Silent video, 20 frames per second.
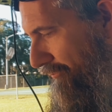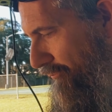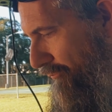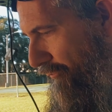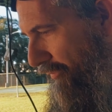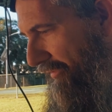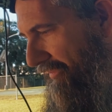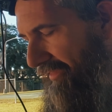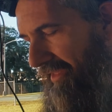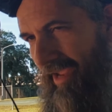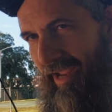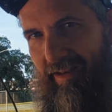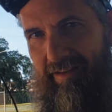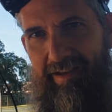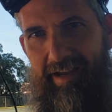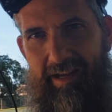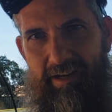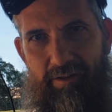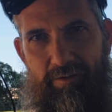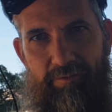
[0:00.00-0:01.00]
with the
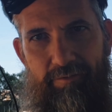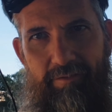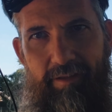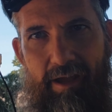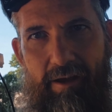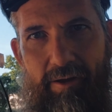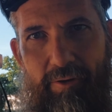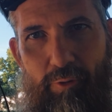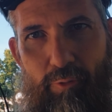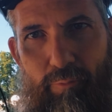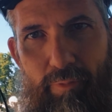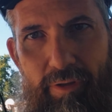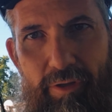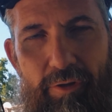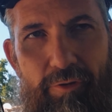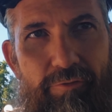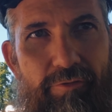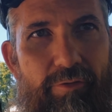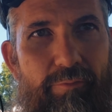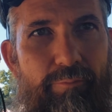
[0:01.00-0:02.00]
antennas, how I normally
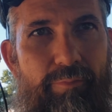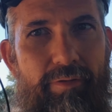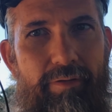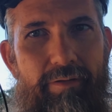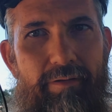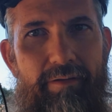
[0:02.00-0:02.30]
use them,